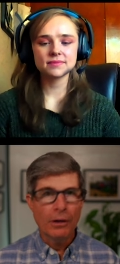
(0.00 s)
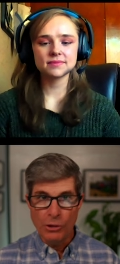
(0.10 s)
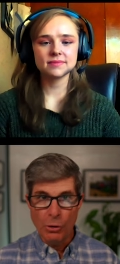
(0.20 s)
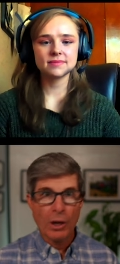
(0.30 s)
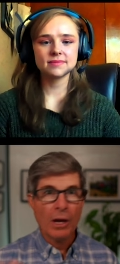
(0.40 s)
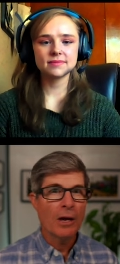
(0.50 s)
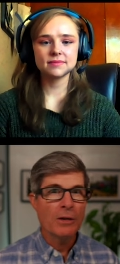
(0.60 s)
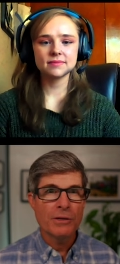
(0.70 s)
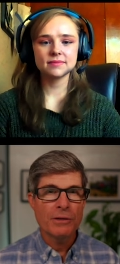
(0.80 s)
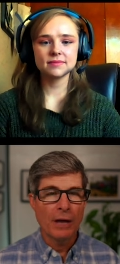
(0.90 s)
Speaker 1: in your
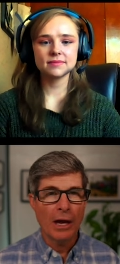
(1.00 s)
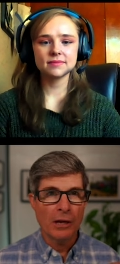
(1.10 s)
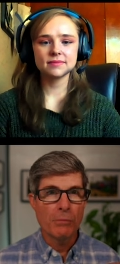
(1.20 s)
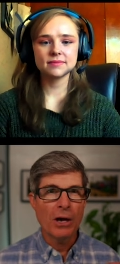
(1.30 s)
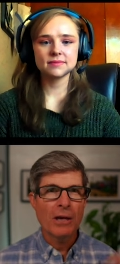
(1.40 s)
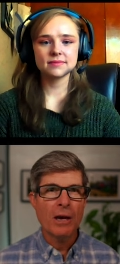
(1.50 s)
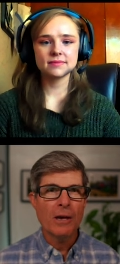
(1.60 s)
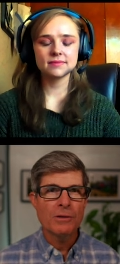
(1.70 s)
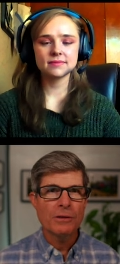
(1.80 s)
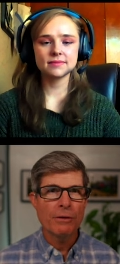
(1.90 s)
case and in my
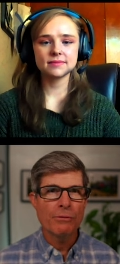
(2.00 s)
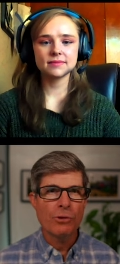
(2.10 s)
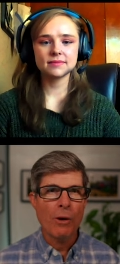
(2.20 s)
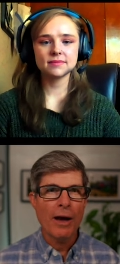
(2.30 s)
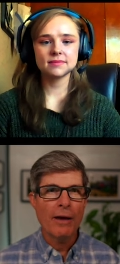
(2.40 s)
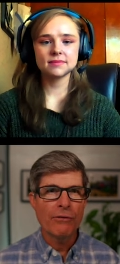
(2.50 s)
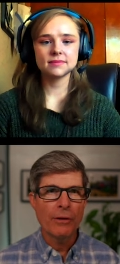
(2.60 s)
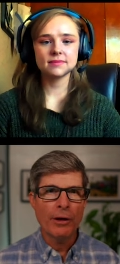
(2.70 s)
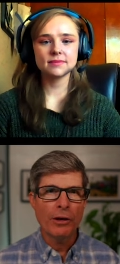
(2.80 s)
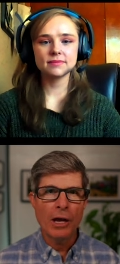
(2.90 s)
case, you know,
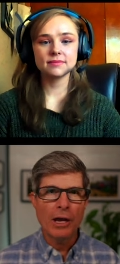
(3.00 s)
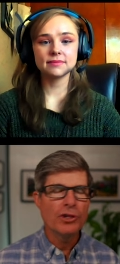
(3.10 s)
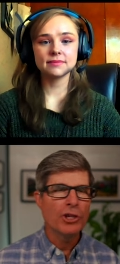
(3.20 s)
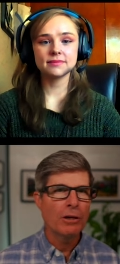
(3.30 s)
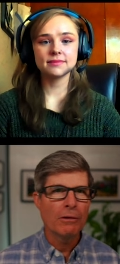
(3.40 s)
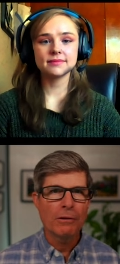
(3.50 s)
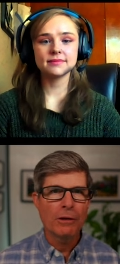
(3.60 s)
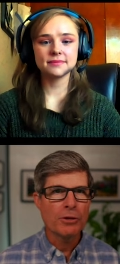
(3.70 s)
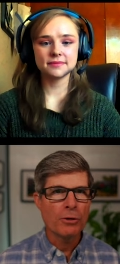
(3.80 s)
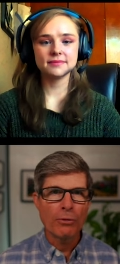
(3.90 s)
drive an
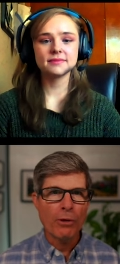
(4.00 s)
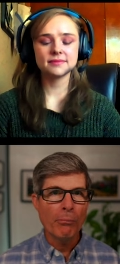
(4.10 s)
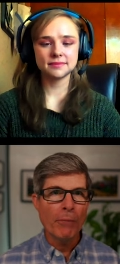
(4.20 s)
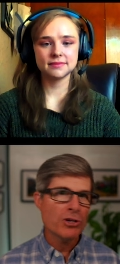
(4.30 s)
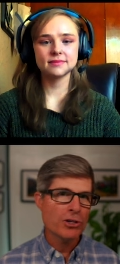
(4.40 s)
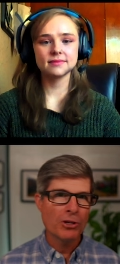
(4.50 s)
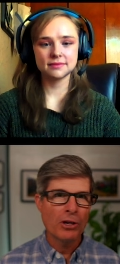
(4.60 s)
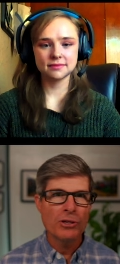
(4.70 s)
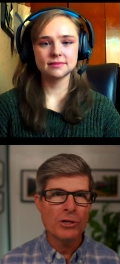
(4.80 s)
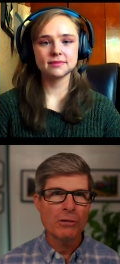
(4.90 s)
aging internal
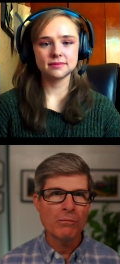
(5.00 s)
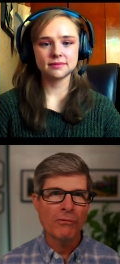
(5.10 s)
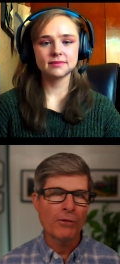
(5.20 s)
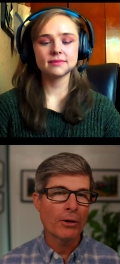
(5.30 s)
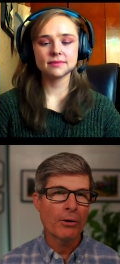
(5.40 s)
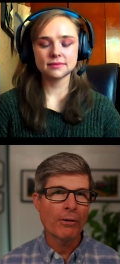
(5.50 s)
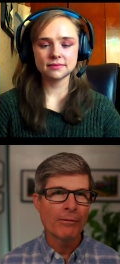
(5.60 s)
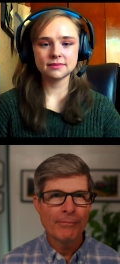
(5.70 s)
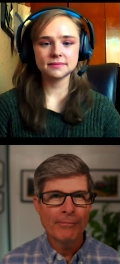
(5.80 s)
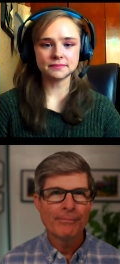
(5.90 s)
combustion engine
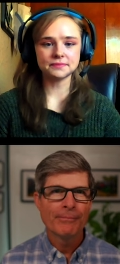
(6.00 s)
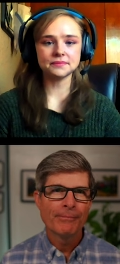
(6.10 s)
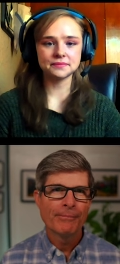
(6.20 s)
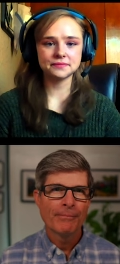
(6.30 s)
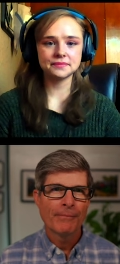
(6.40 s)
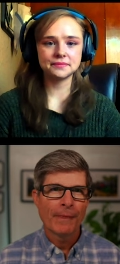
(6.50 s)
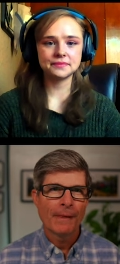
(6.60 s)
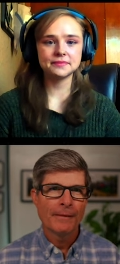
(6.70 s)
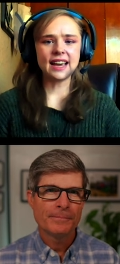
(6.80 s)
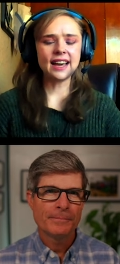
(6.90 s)
vehicle.
Speaker 2: Mm -hmm.
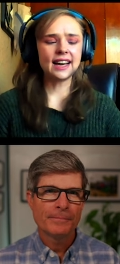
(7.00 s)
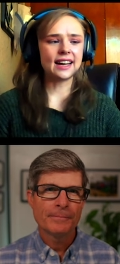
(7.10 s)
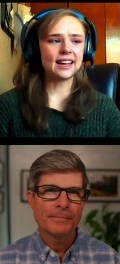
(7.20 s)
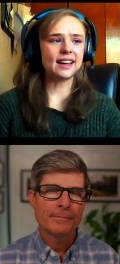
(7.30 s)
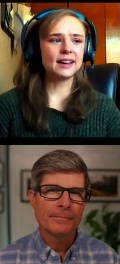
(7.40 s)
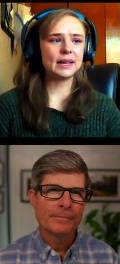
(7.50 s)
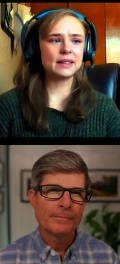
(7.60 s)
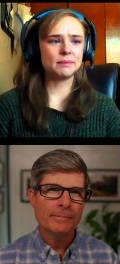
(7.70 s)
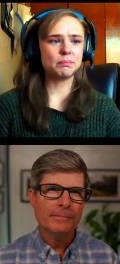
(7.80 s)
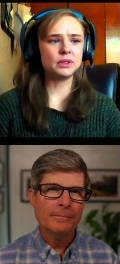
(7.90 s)
Yeah,
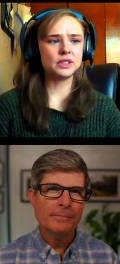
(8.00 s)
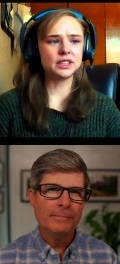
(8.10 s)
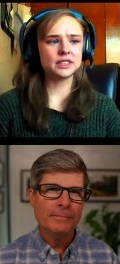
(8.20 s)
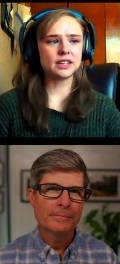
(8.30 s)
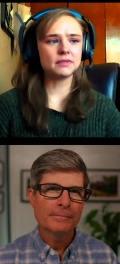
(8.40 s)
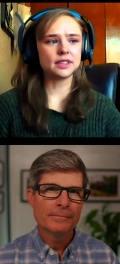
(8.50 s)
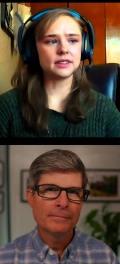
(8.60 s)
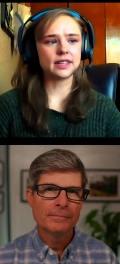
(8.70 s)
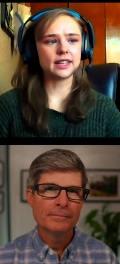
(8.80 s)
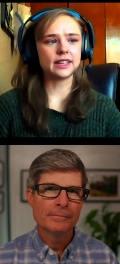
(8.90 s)
I Boulder is
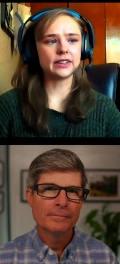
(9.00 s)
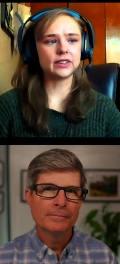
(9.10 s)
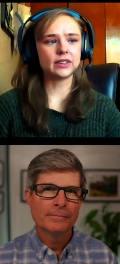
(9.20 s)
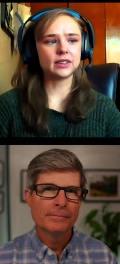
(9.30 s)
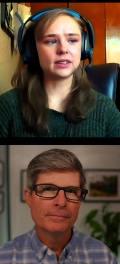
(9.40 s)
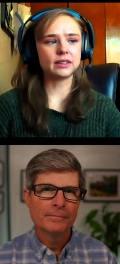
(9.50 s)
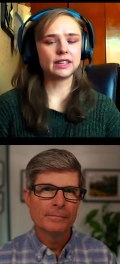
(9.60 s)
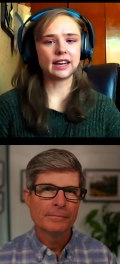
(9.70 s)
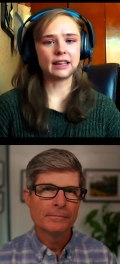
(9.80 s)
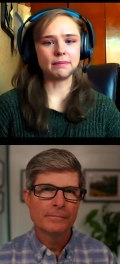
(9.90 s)
definitely
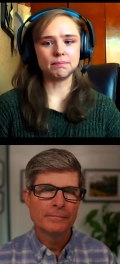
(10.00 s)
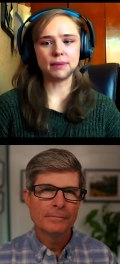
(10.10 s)
getting